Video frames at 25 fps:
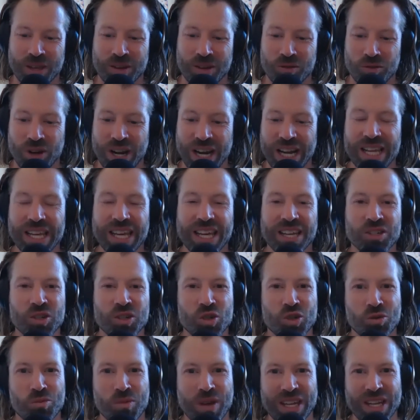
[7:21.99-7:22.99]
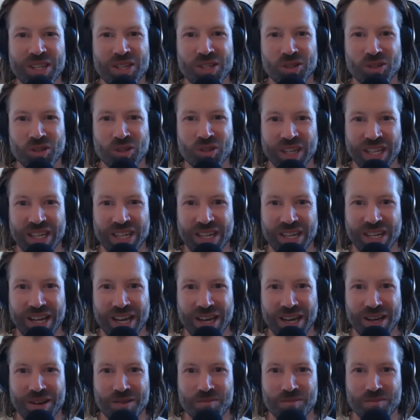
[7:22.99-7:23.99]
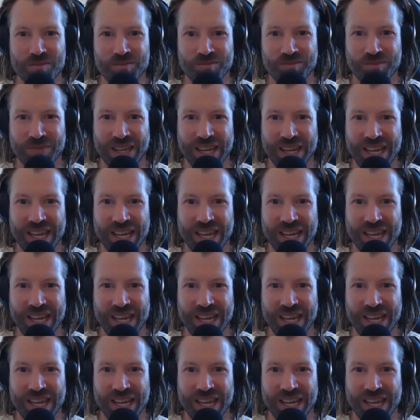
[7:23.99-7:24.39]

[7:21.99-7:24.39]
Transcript: really instrumental in um,